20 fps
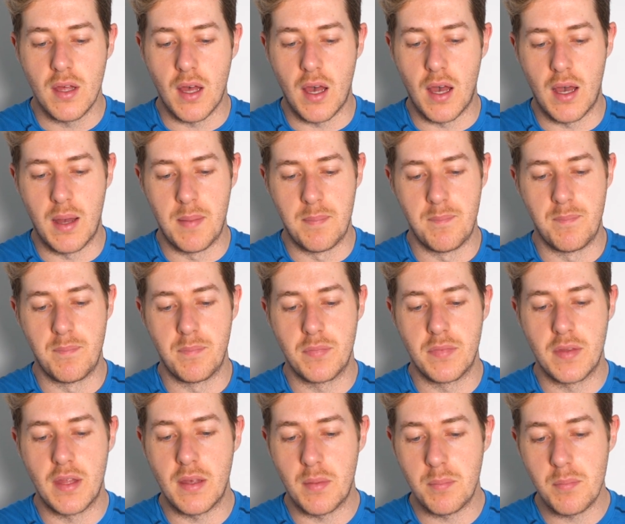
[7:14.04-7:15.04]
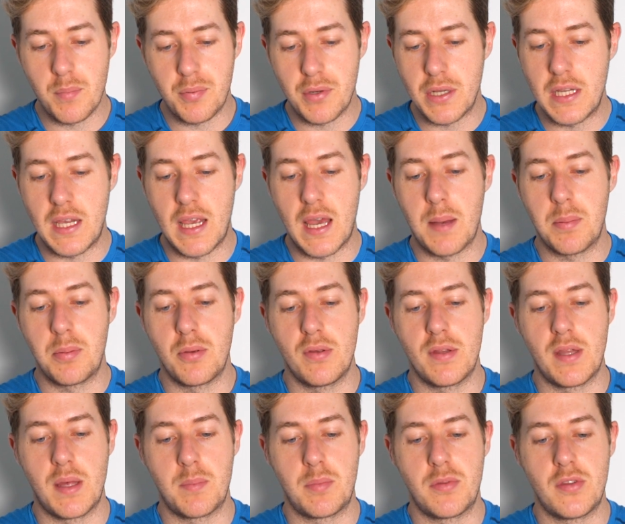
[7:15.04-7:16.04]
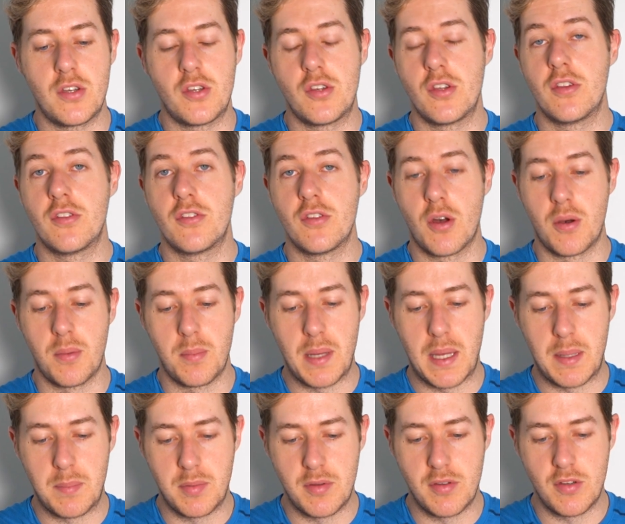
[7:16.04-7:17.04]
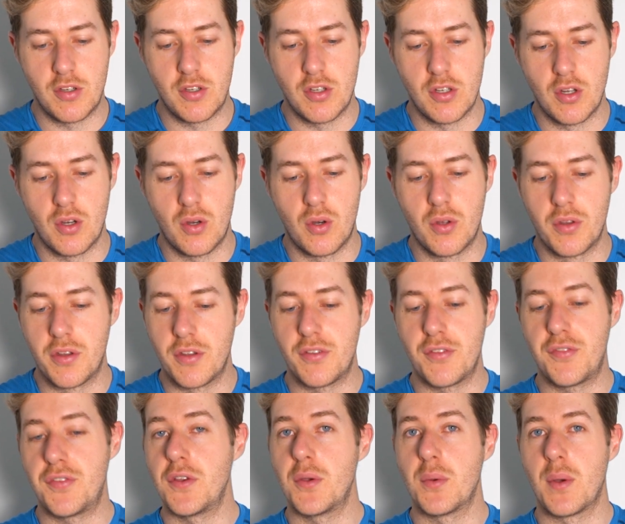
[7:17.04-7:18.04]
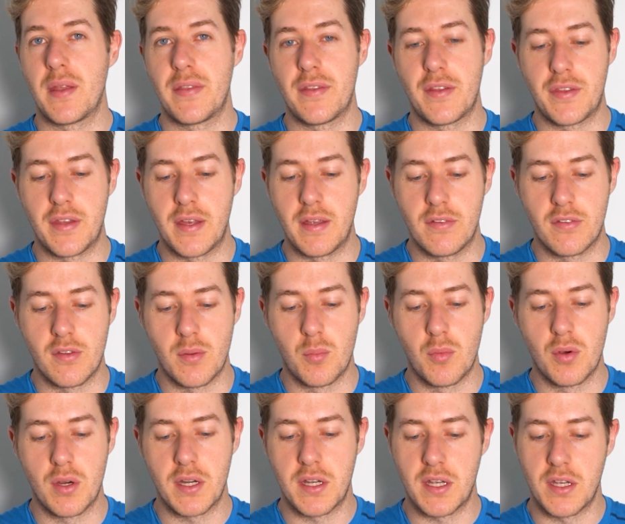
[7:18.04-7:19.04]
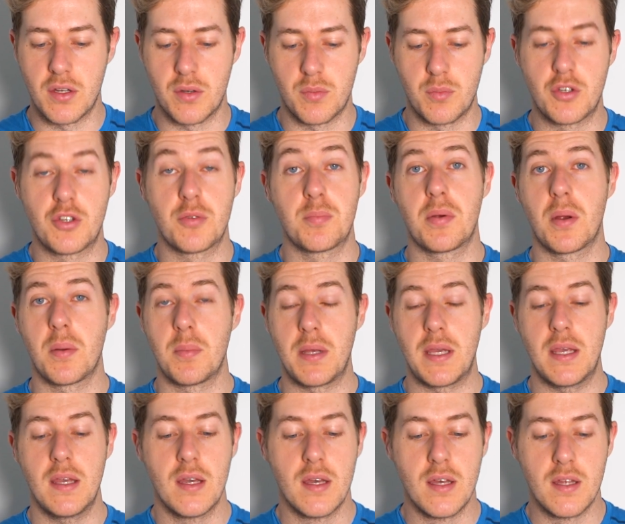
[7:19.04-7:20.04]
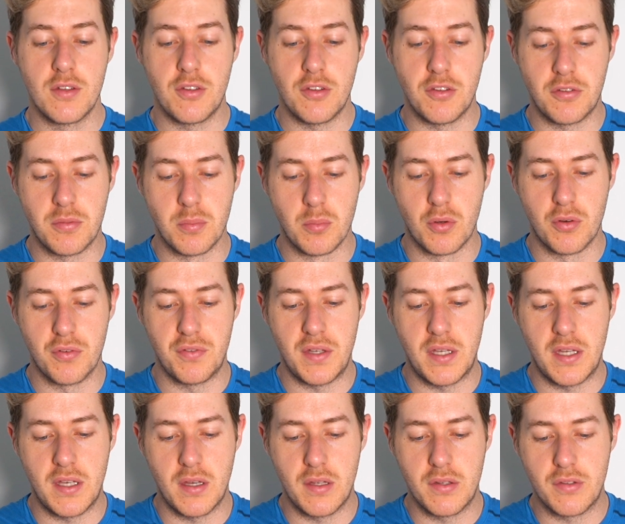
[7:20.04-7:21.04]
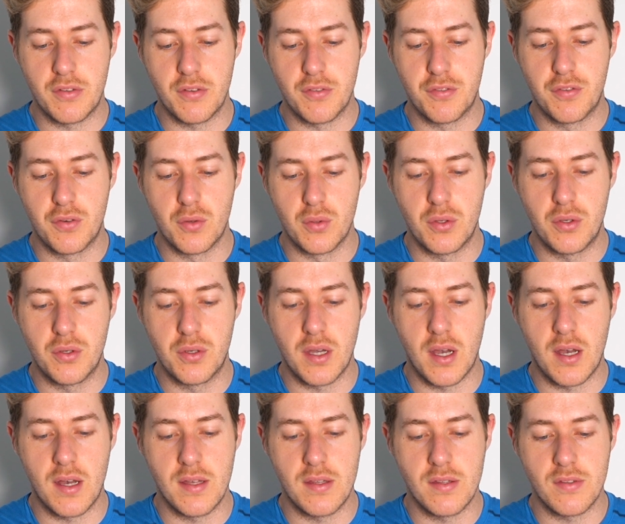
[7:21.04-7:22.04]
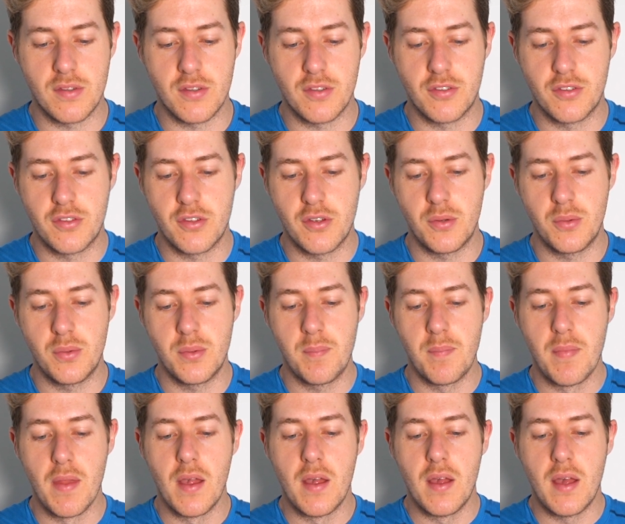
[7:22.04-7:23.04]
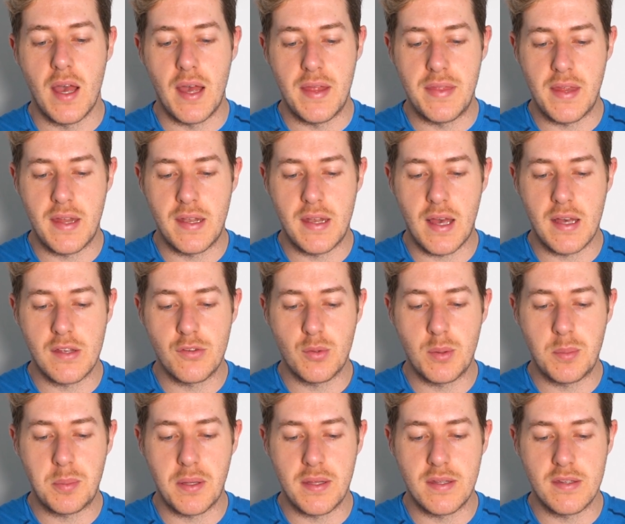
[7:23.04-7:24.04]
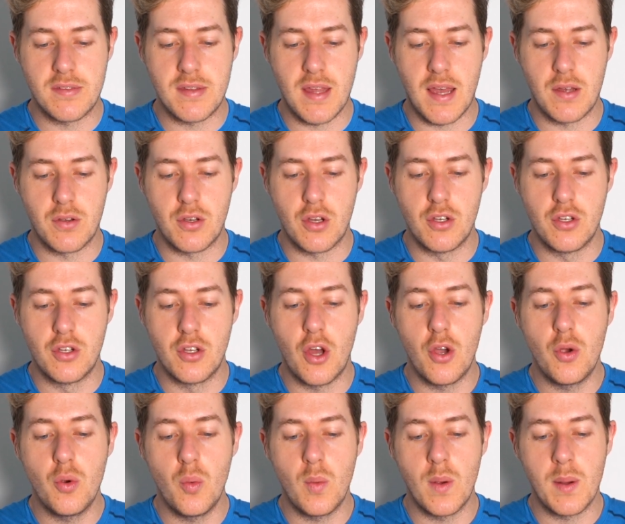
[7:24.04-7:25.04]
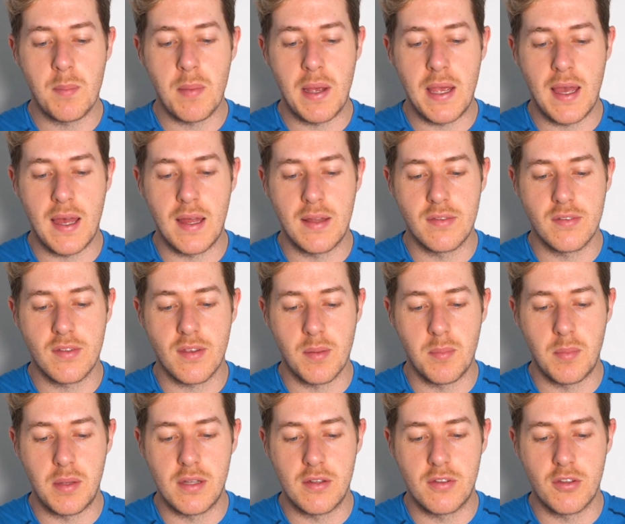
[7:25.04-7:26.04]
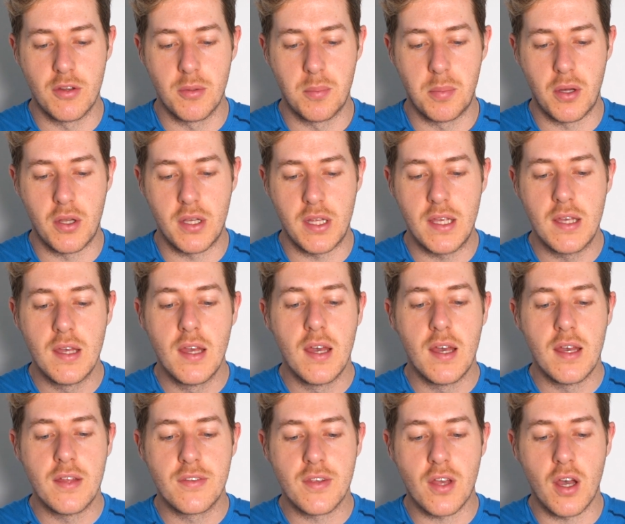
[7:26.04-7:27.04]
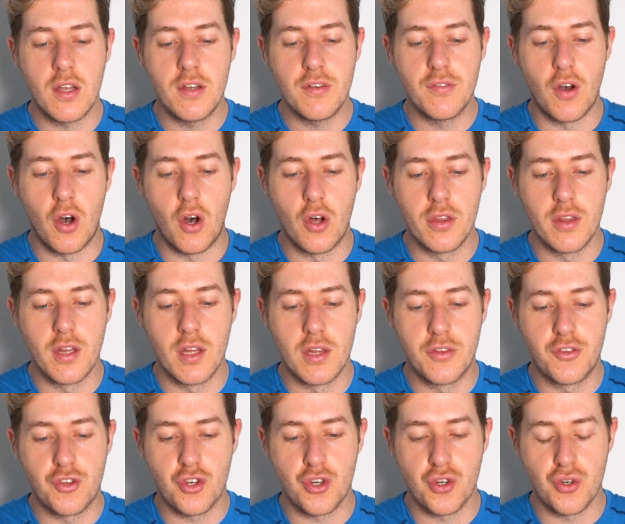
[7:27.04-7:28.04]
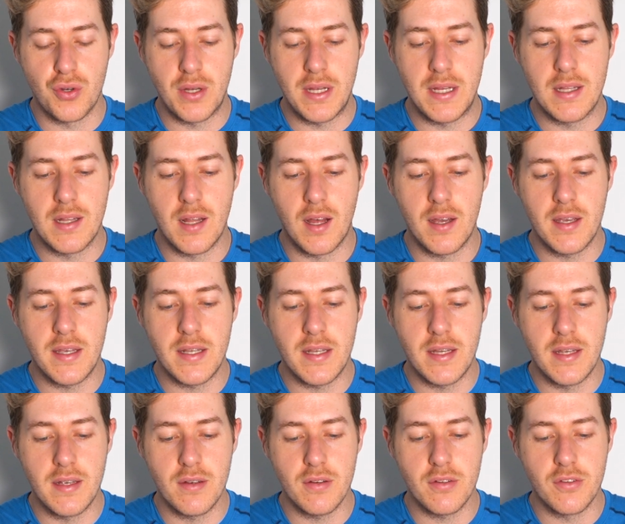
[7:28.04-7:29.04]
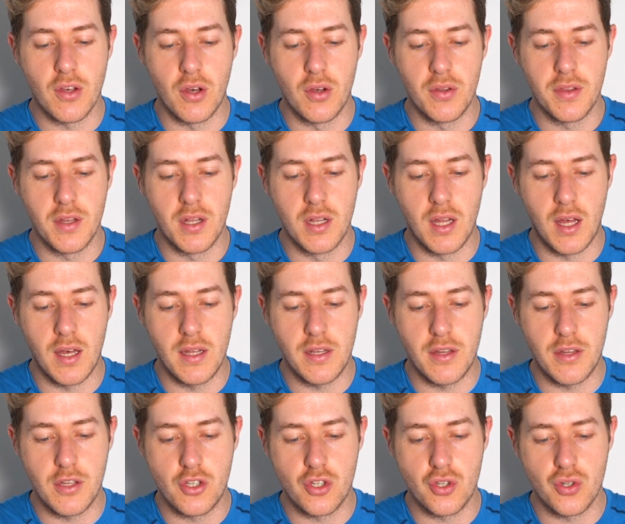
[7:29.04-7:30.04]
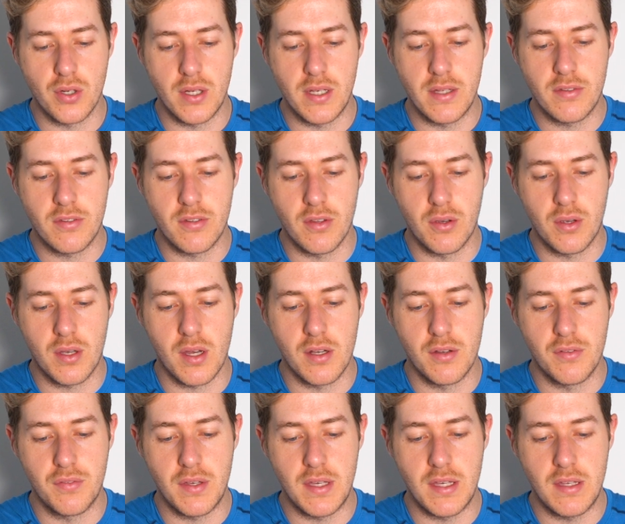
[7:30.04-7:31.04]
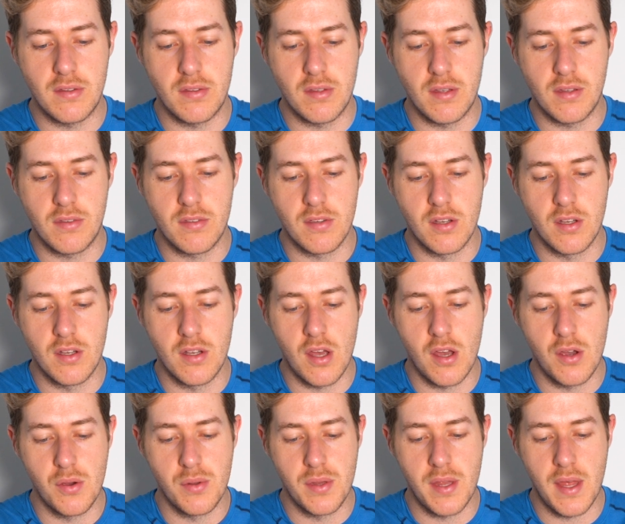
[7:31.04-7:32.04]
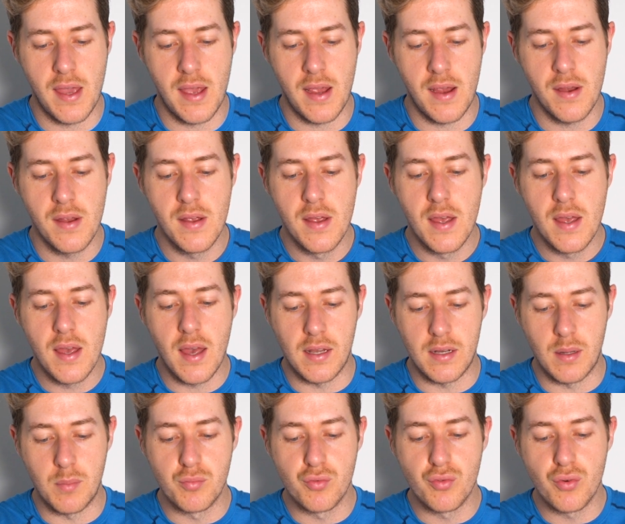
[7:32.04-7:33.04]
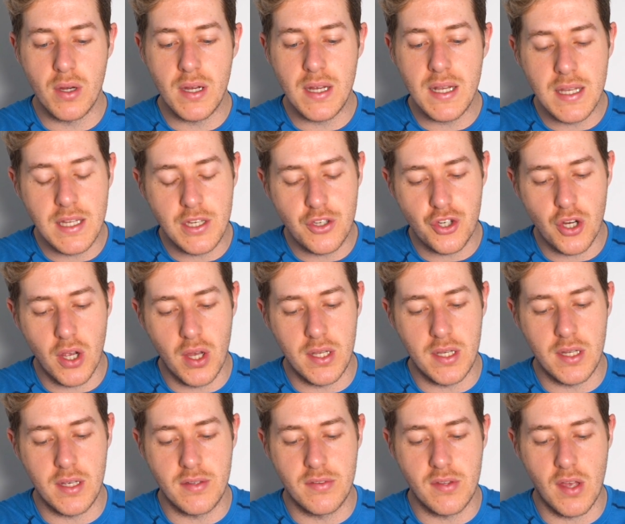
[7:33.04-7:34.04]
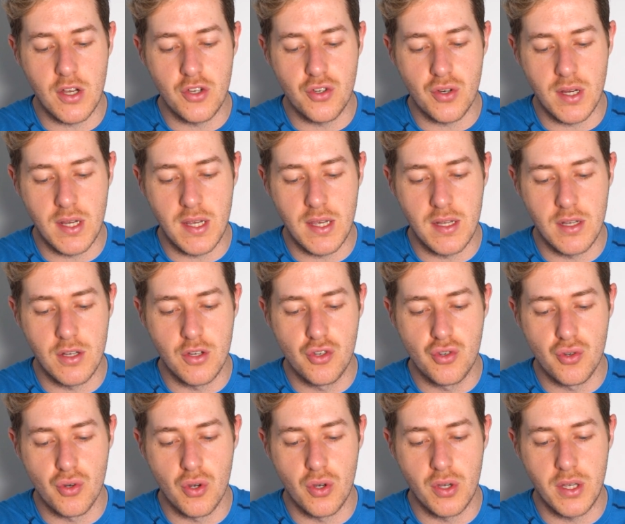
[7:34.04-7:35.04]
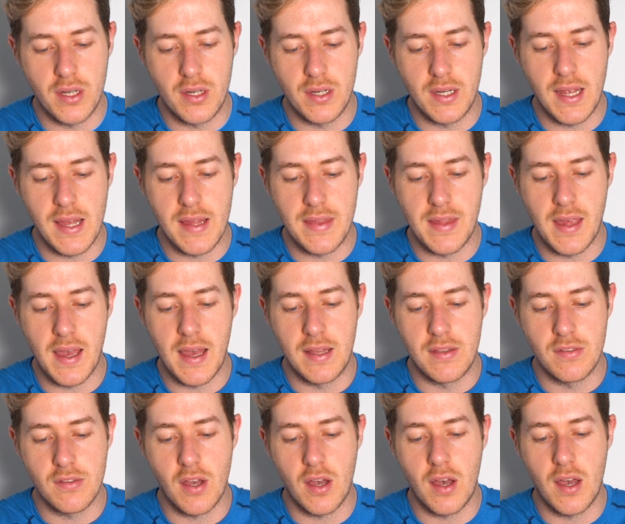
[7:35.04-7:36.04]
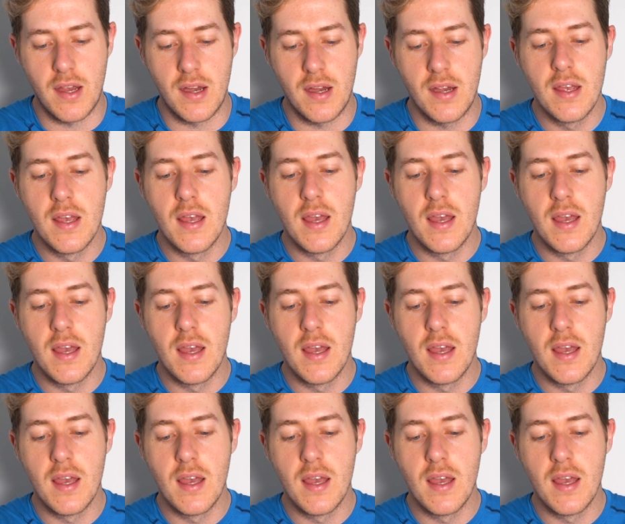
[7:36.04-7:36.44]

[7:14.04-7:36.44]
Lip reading: I'm pretty happy with that position. It's not a bad position at all. There's a few other things I'm working on, which I'll probably do some more videos for you guys soon. And then as we play this down, note where my hands come into the body. It's kind of on the tree line here. It's on the line of the tree, so kind of easy to know there. And I'm really trying to exaggerate hitting a draw here and getting the hands higher.